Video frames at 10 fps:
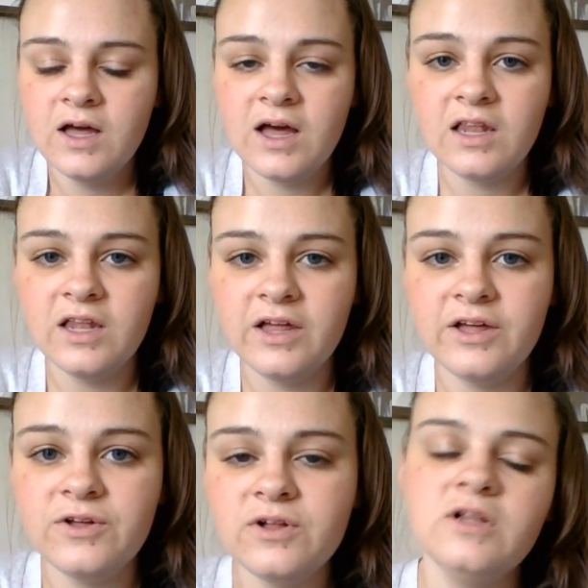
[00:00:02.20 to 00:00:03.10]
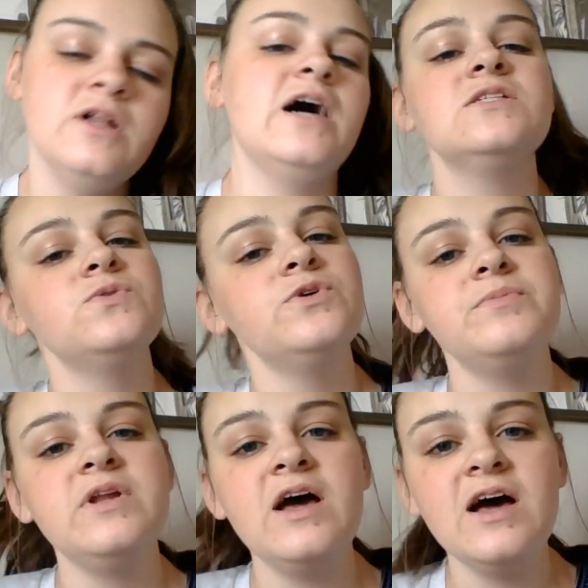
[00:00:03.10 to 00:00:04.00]
Hello,
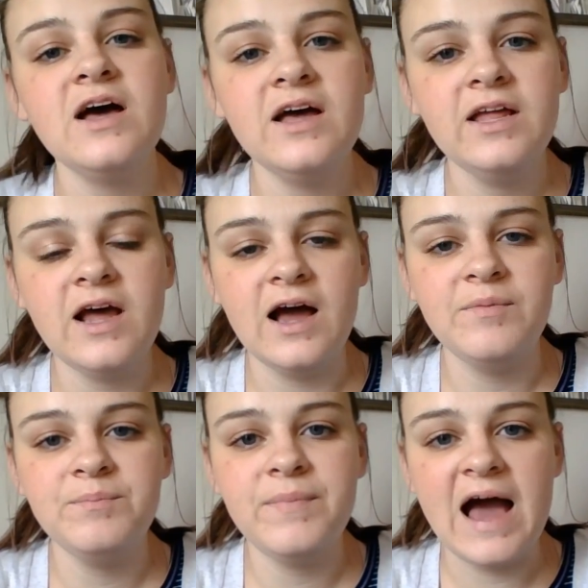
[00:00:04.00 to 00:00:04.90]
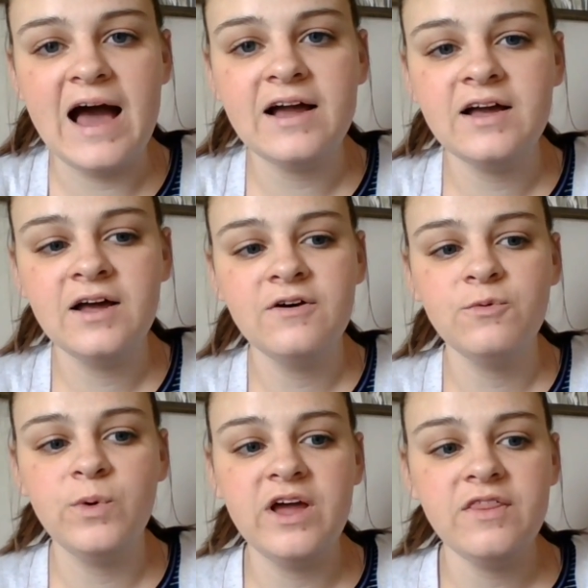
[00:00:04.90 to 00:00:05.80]
Classroom 9. I'm back
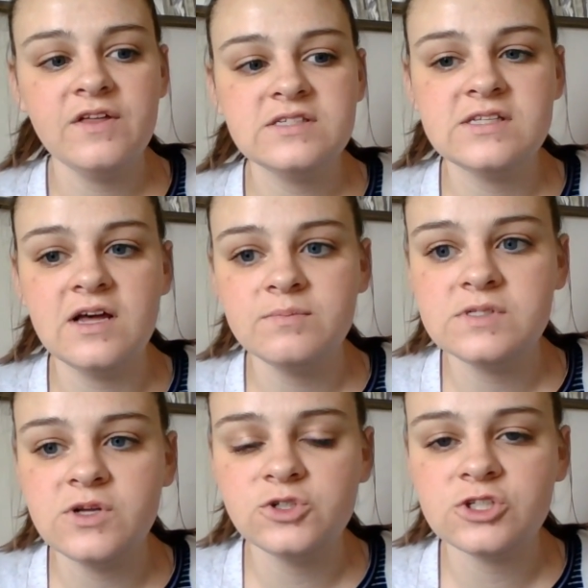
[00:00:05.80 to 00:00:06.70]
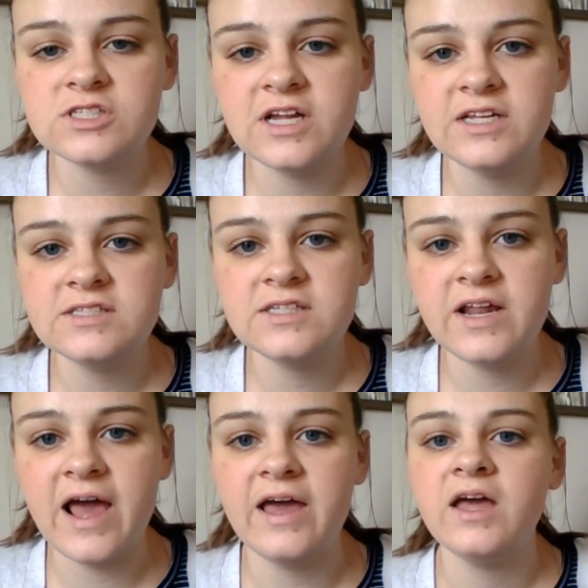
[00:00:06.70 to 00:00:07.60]
with some social studies
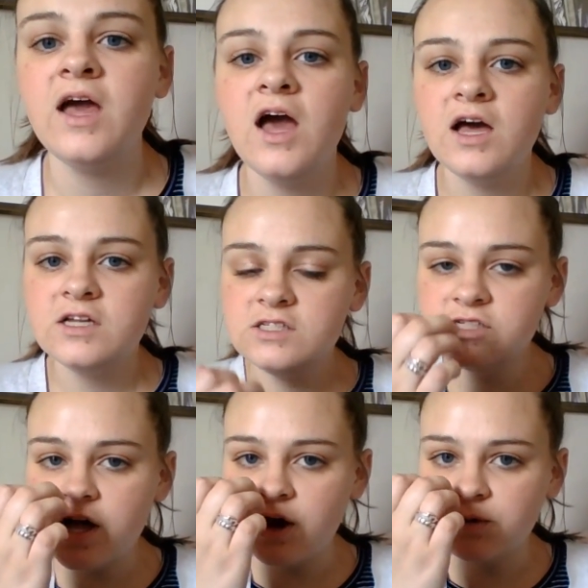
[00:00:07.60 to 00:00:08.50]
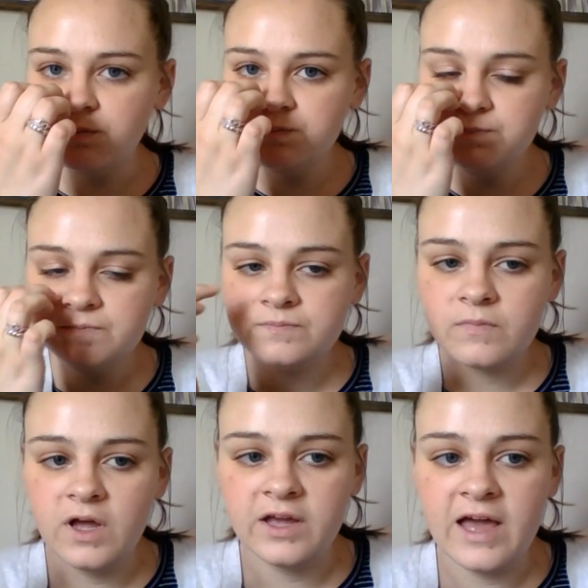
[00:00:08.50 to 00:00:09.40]
today. So,
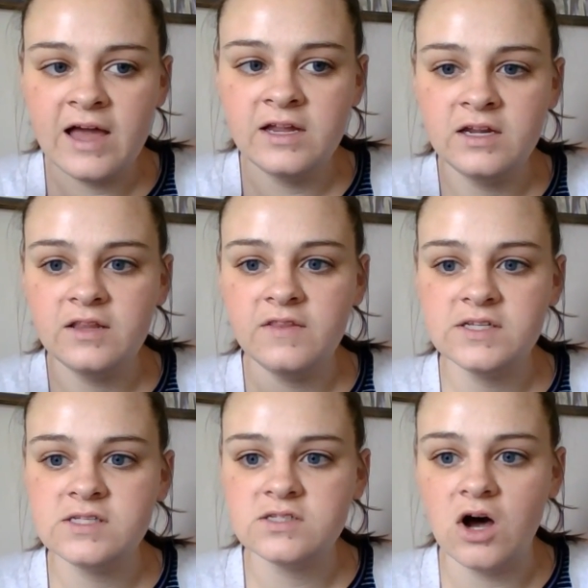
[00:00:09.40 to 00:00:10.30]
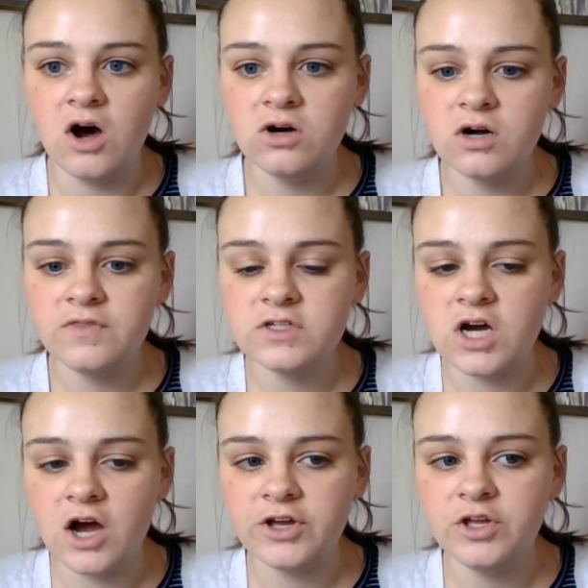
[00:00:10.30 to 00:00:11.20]
again, this is all on the
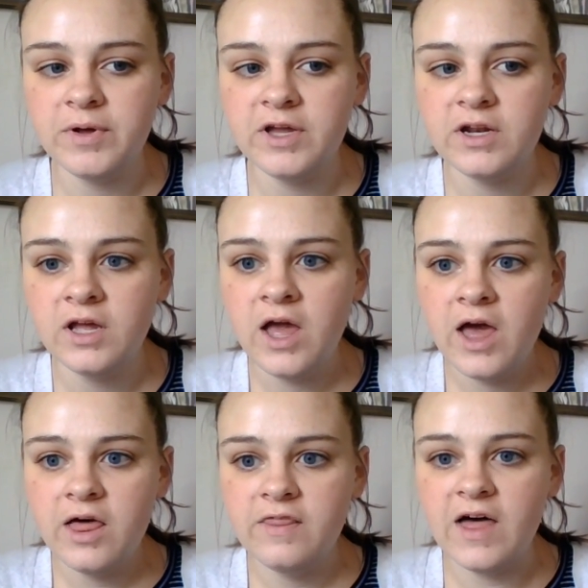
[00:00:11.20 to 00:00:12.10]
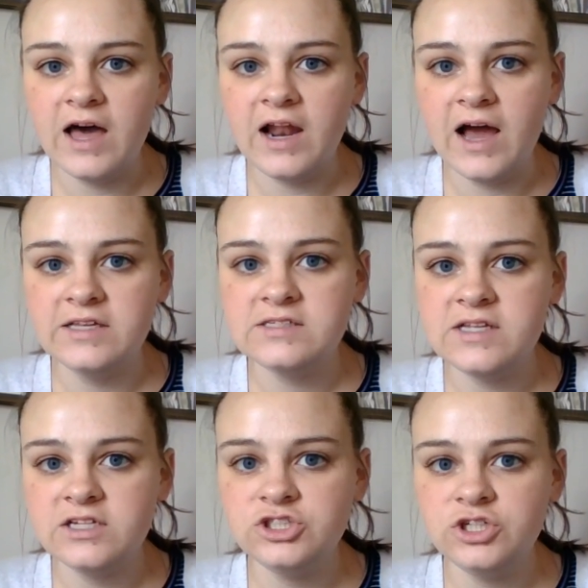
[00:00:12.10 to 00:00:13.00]
document that I
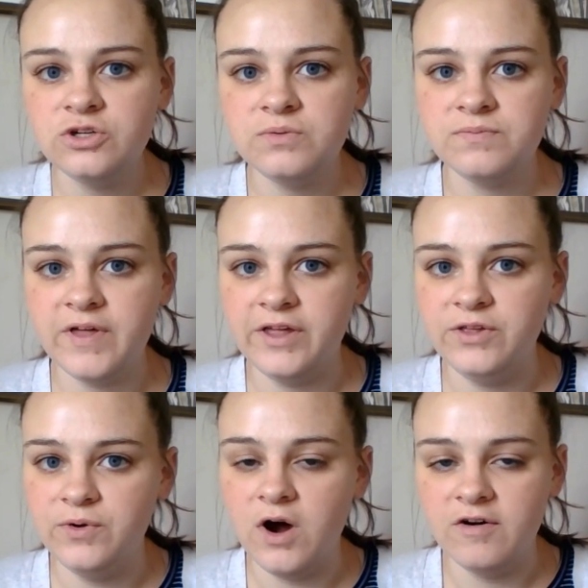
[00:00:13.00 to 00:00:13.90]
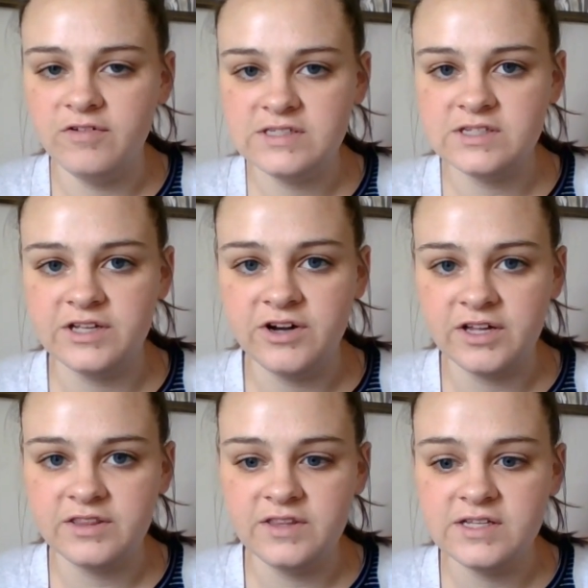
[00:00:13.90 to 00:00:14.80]
sent you, that you obviously
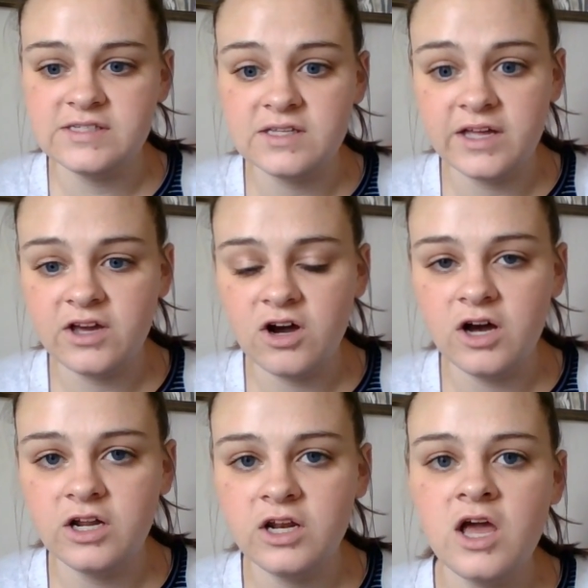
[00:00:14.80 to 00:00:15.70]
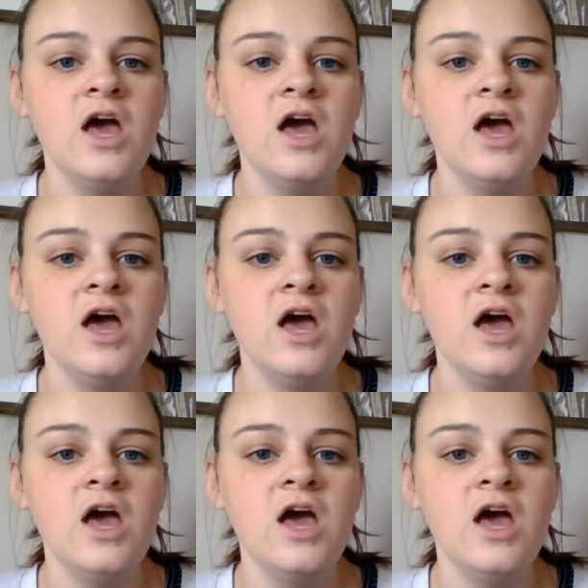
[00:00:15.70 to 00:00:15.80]
clicked this link on.